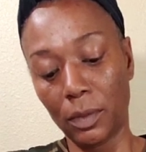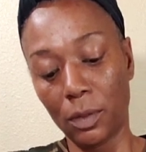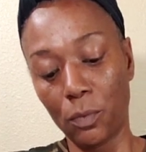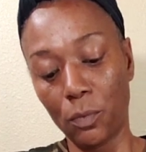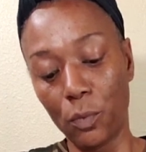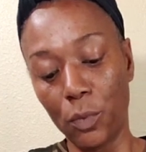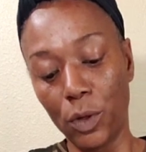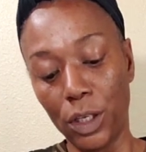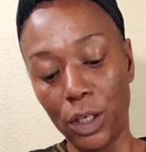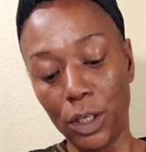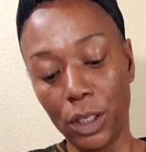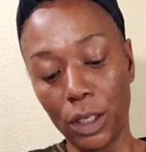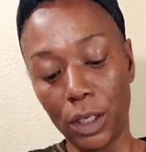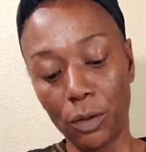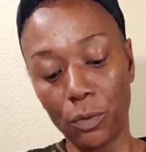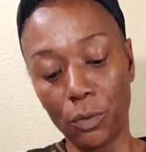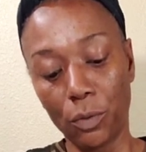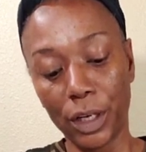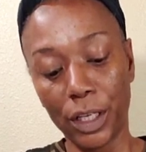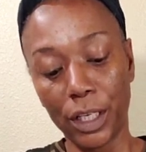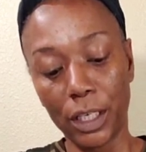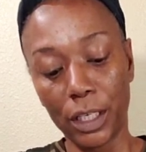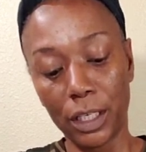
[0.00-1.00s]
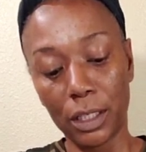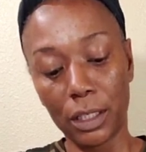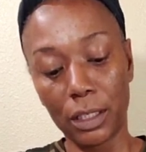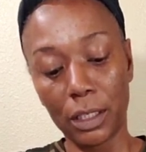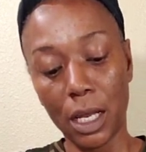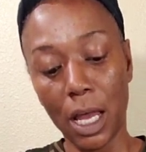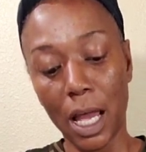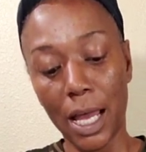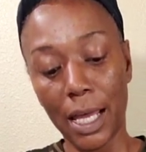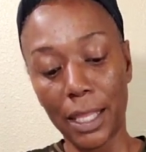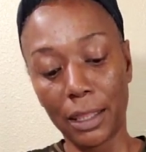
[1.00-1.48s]
When you're getting ready to
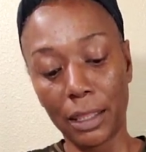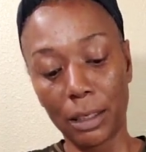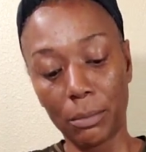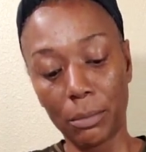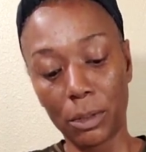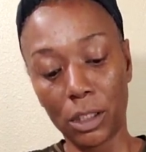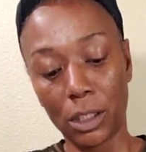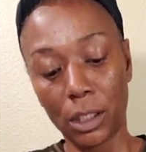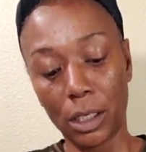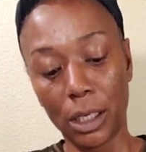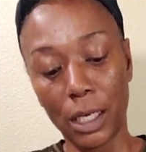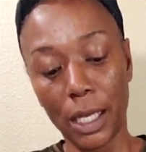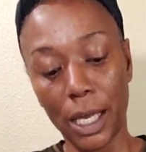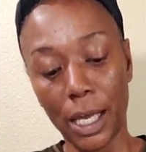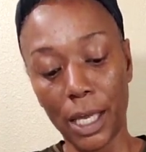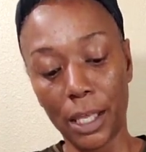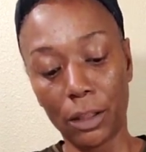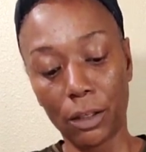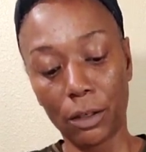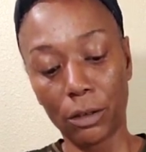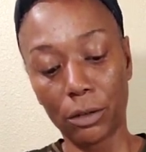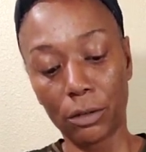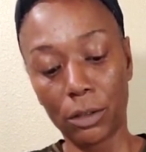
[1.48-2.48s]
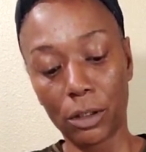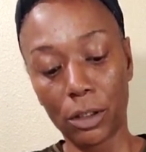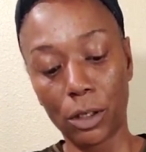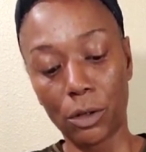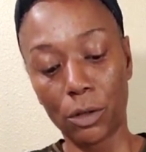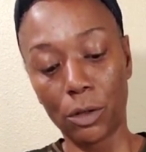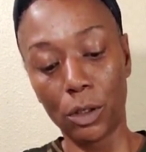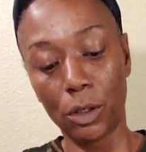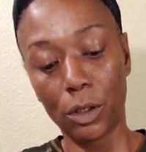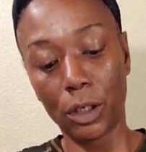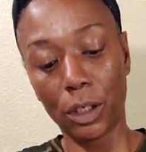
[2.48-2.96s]
tie them together. So
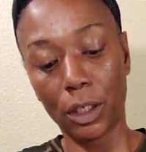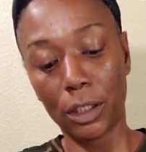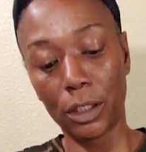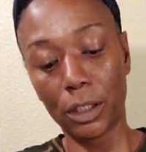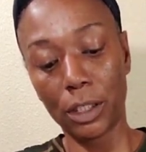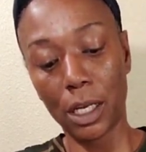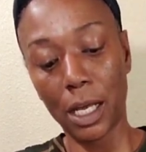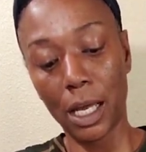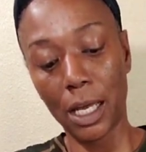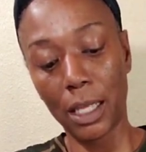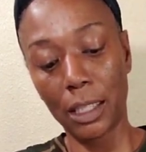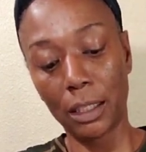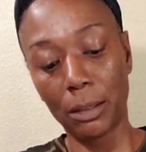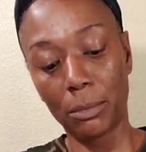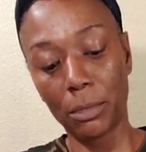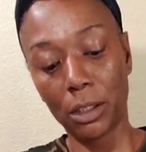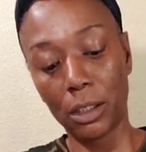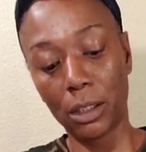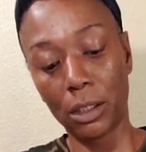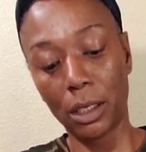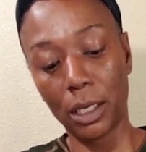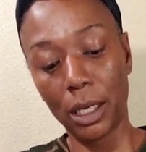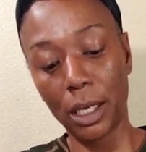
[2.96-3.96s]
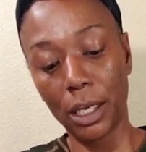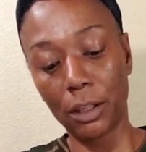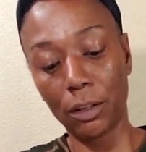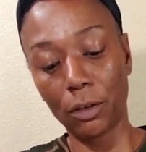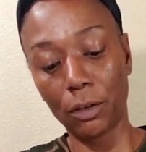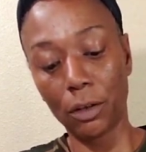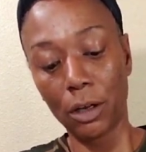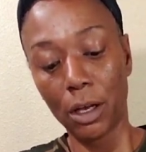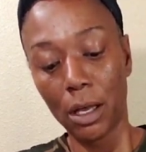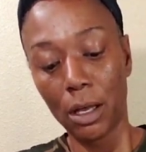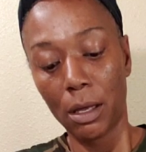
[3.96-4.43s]
you're gonna tie them
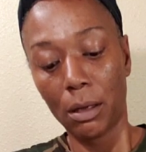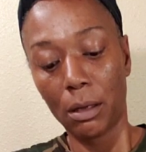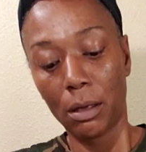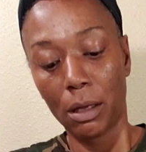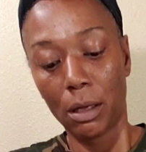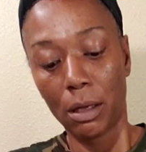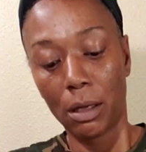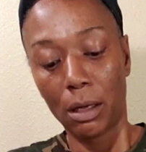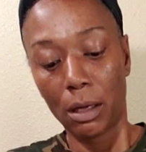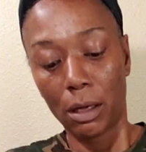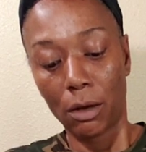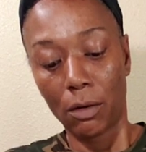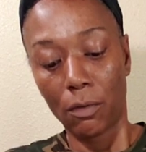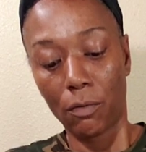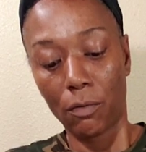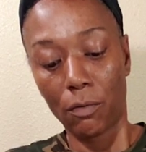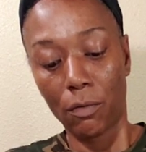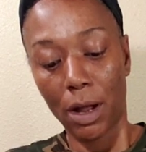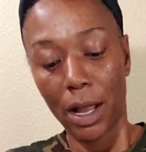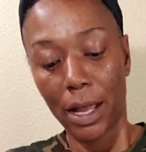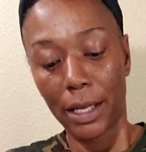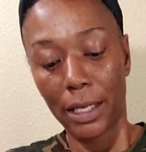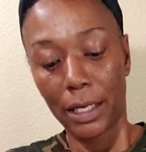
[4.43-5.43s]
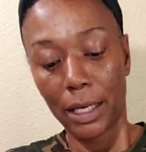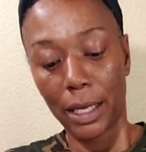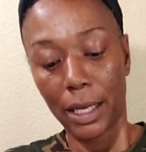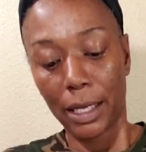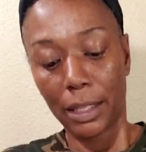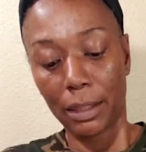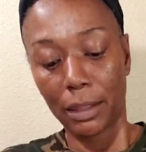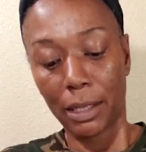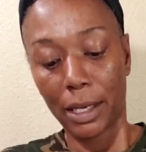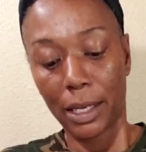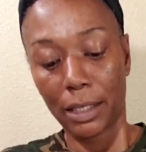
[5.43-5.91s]
together right
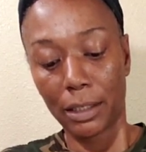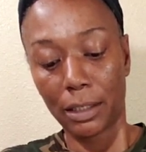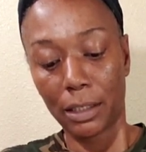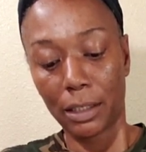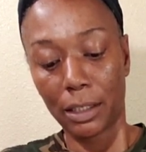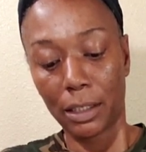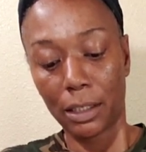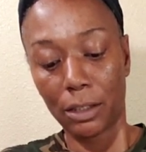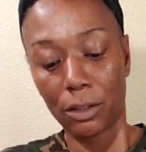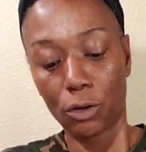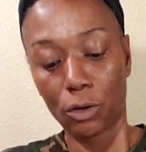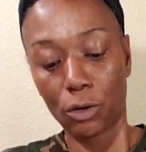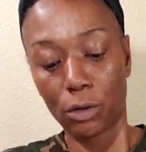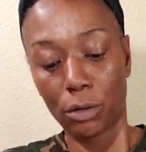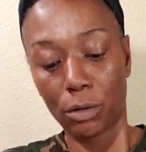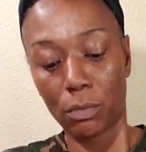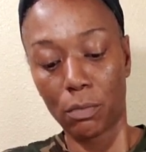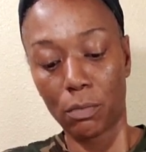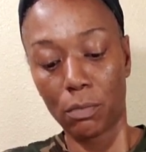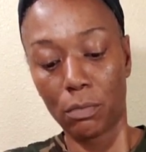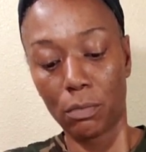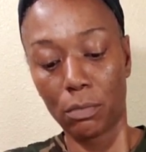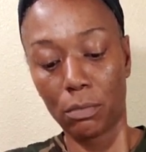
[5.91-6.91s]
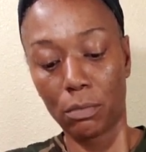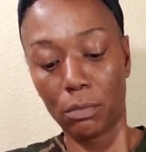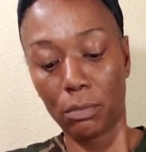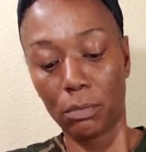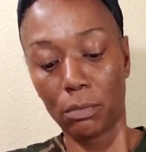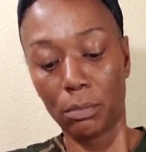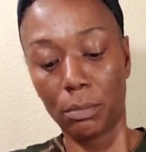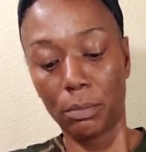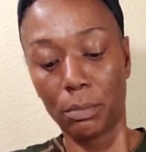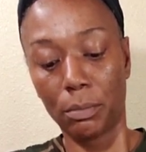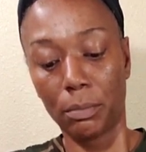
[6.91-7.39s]
at that center
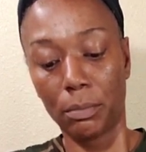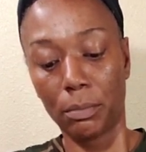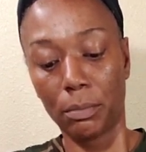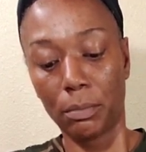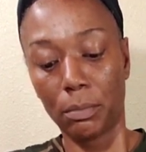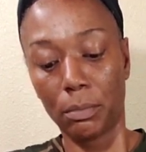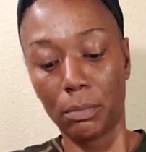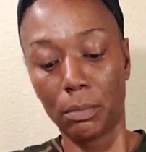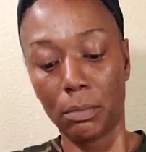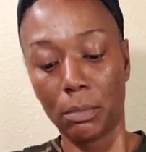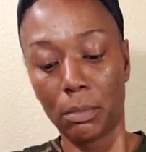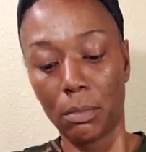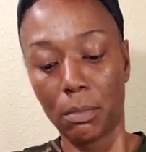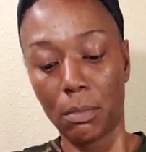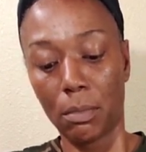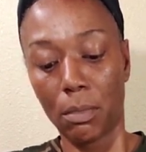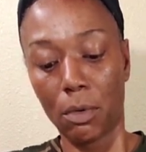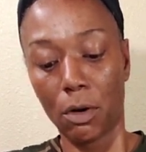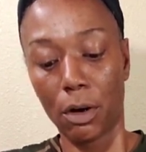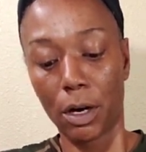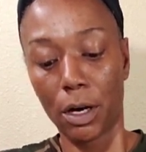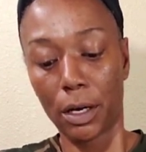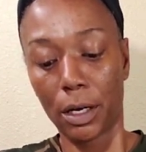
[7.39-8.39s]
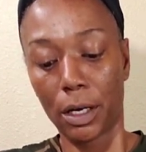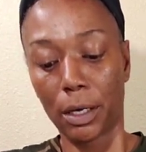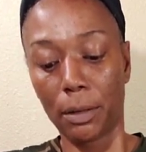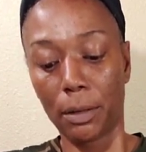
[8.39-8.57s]
mark.